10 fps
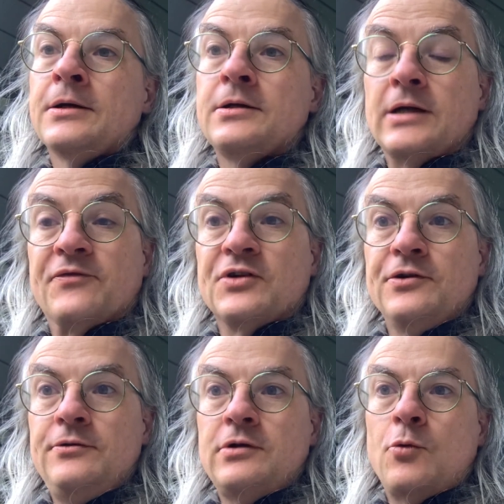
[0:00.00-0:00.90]
Good
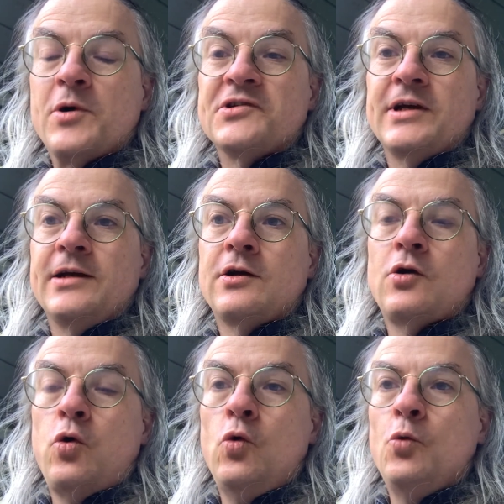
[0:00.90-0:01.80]
afternoon, on what is a
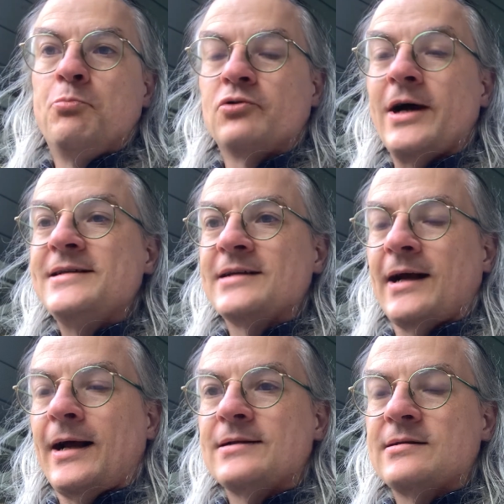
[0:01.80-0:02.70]
cool, bright
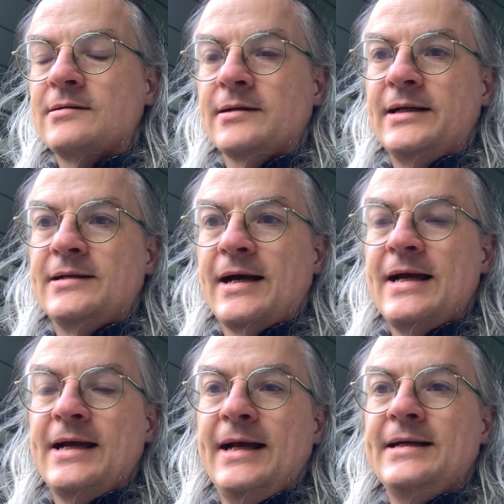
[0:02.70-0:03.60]
and sunny
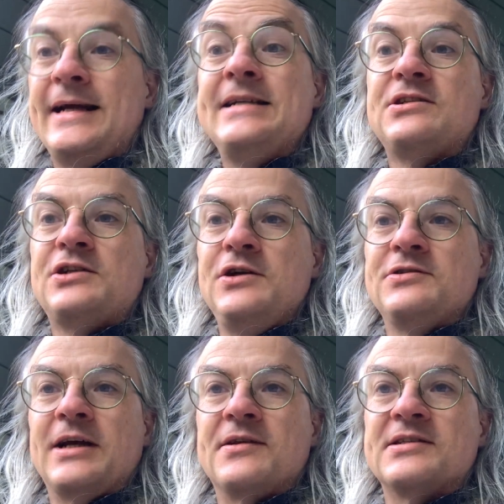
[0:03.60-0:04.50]
day. It is
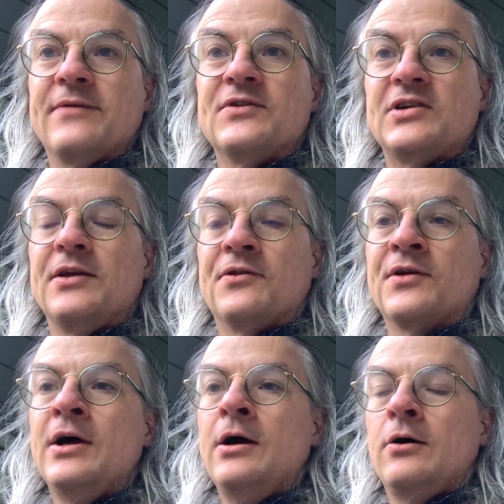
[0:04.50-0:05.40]
Tuesday the seventeenth
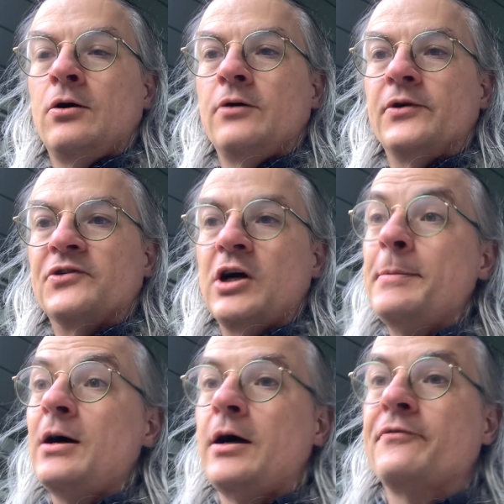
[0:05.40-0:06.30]
of
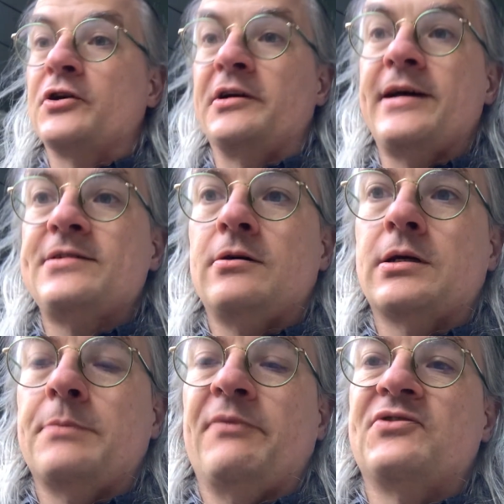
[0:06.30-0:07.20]
October. I've got a nice hot
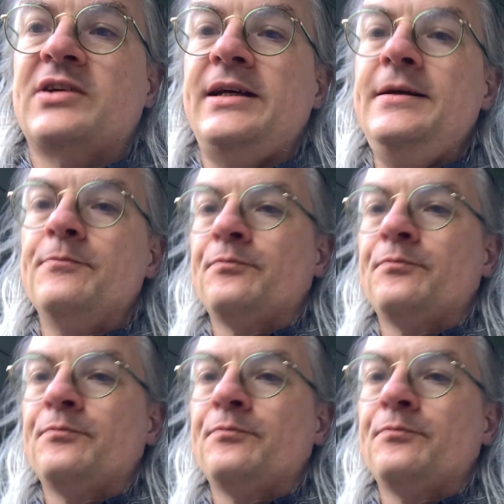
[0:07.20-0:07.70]
cup of tea.